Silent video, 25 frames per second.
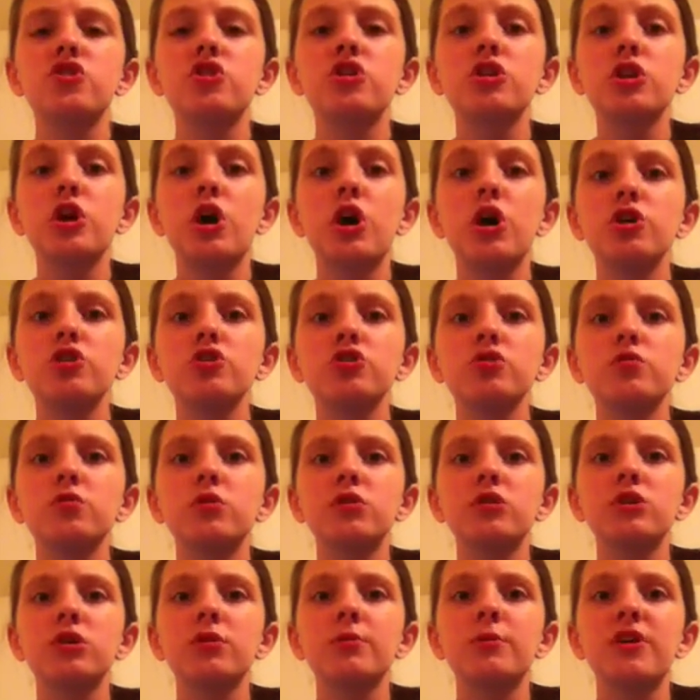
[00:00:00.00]

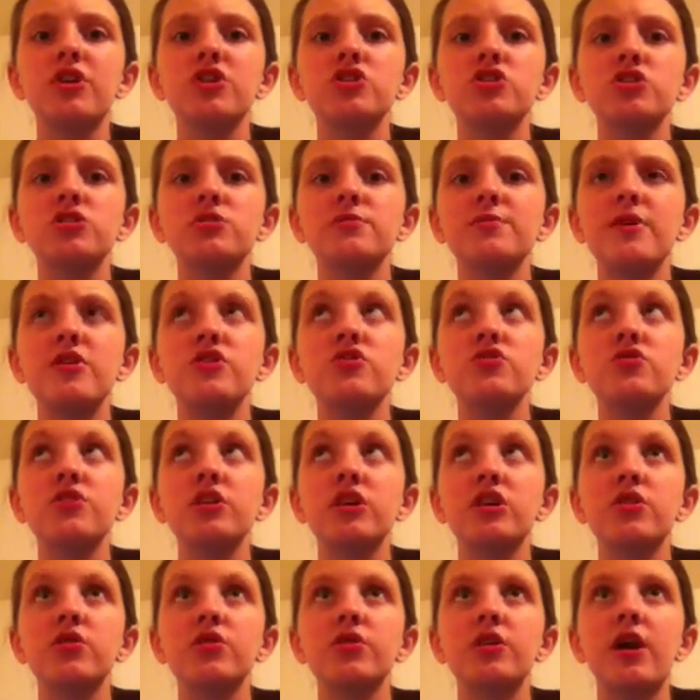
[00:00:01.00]
101 Dalmatians made you
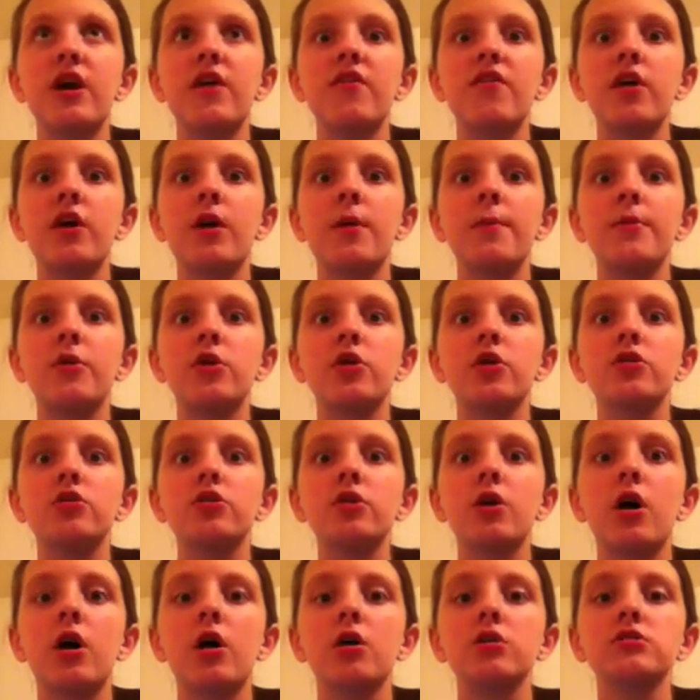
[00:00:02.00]
think you could have like 1,000,000
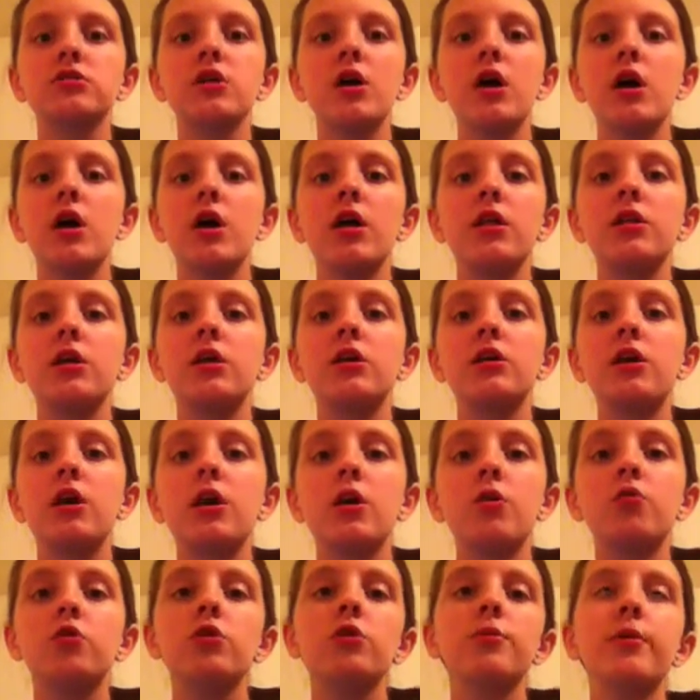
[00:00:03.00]
dogs, and then
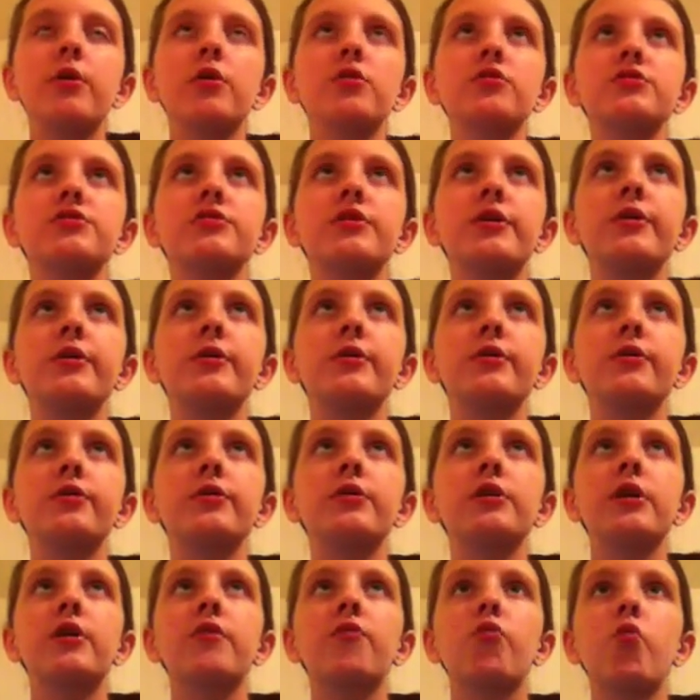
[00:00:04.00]
when your parents say you can
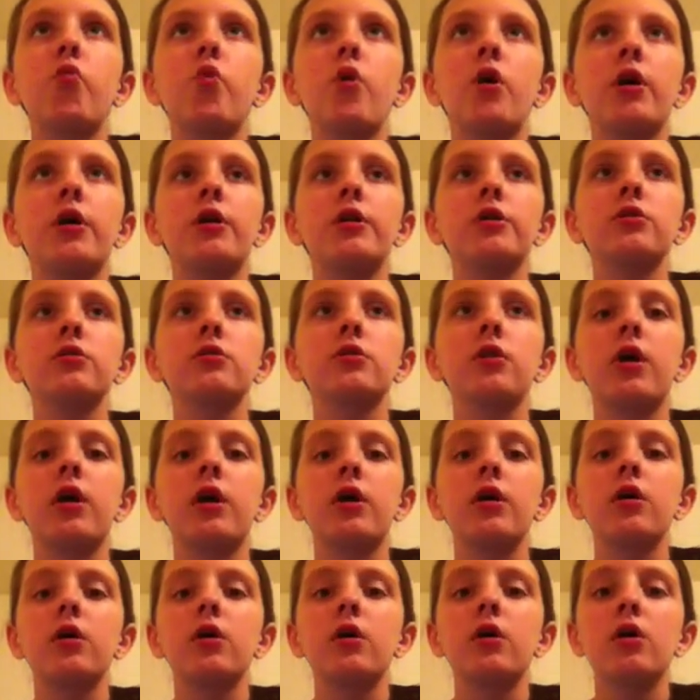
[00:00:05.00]
only have one, you're
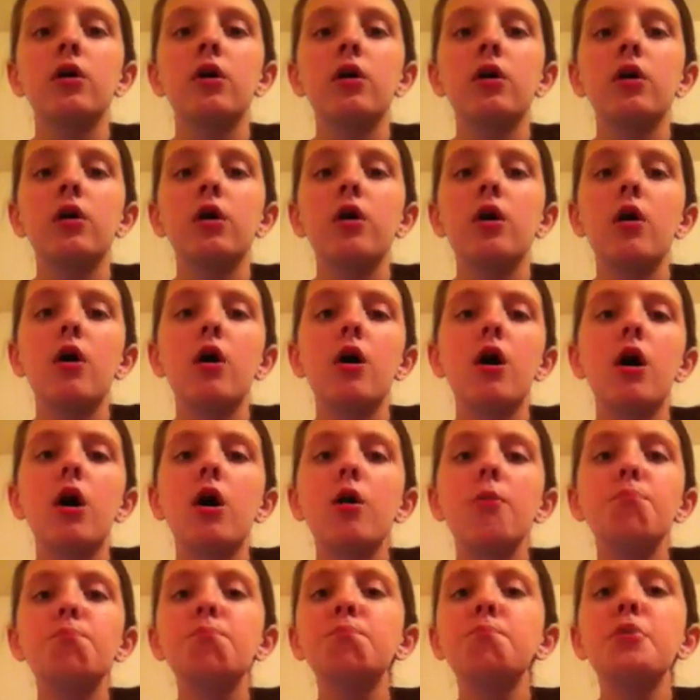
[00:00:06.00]
like,
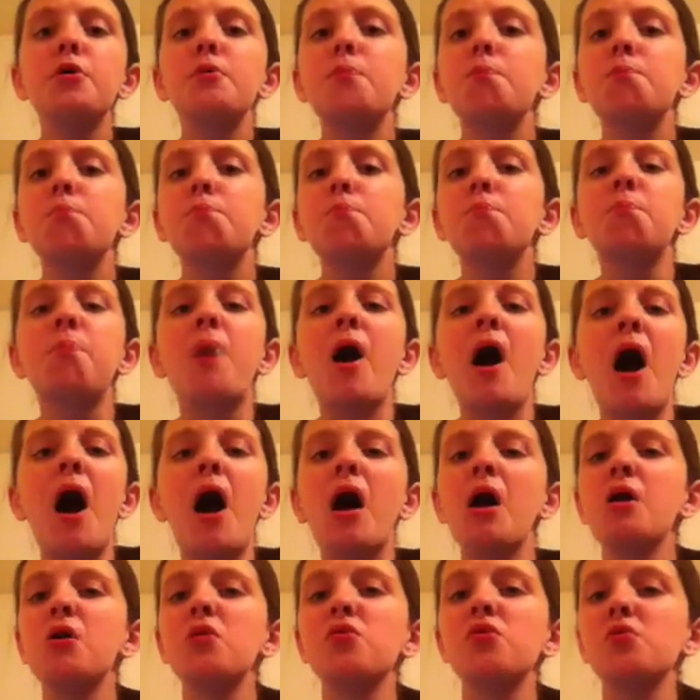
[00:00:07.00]
but
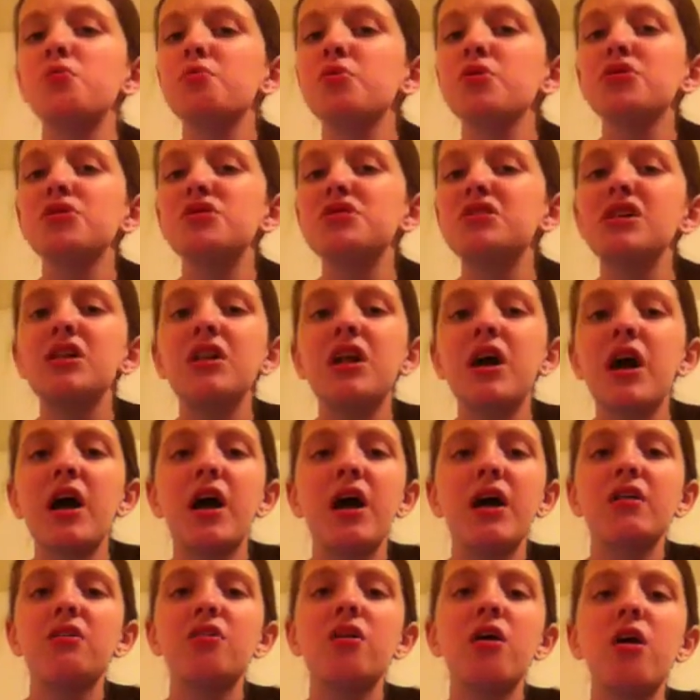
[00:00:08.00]
Pongo and Perdita
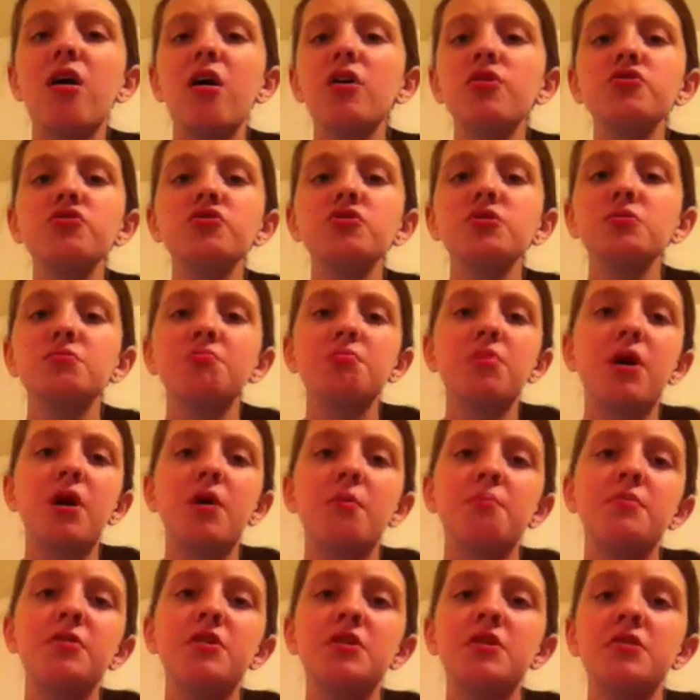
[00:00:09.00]
had 100
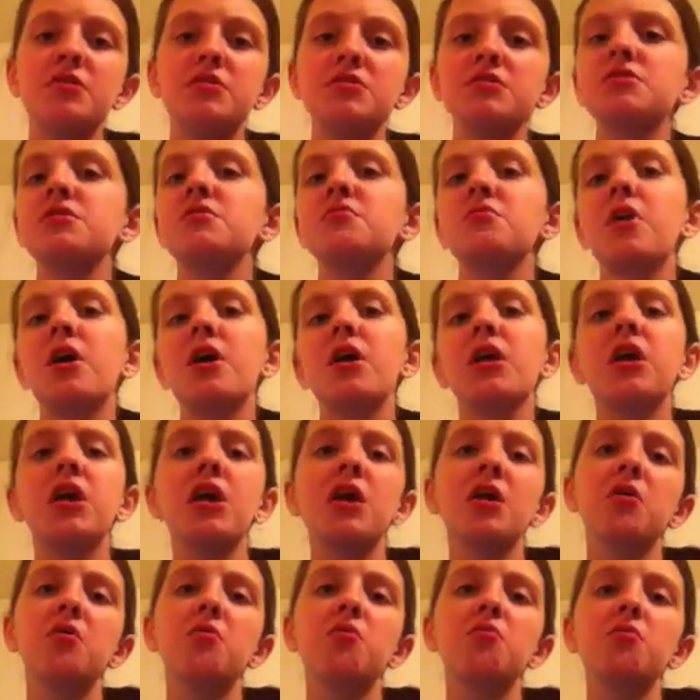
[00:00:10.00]
puppies, and why
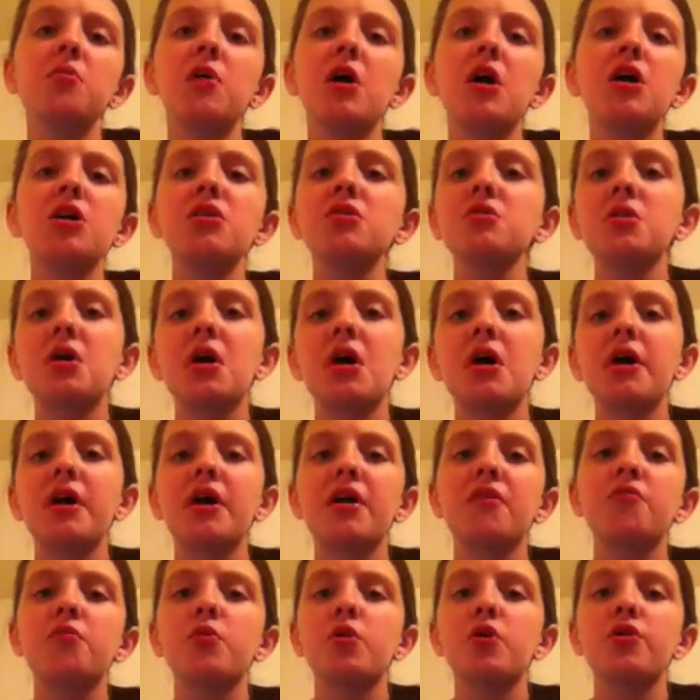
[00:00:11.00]
can't our dog
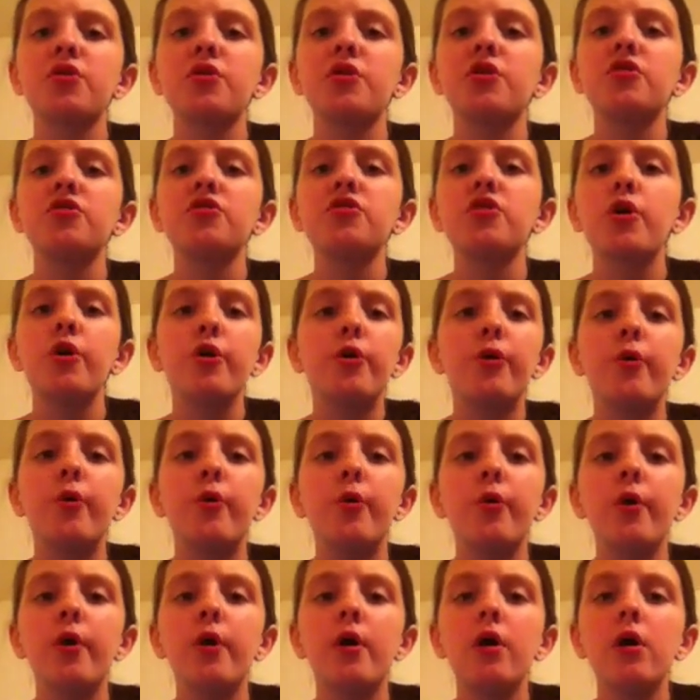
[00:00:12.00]
have more than 2?